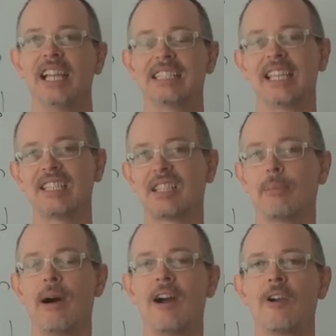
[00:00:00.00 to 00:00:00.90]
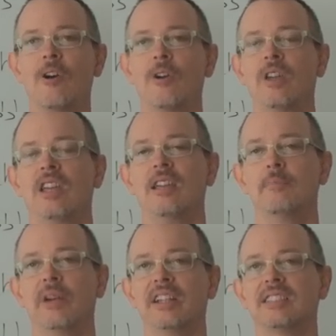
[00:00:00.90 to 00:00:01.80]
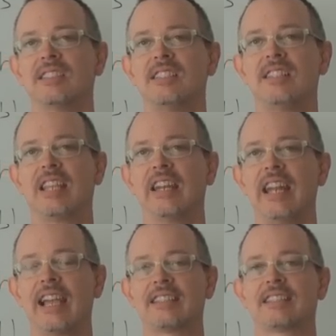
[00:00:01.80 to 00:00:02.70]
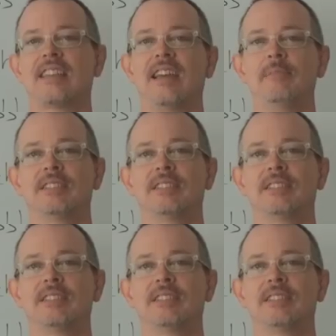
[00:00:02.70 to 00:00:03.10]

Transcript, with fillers: It's like tomorrow, but it's to next time.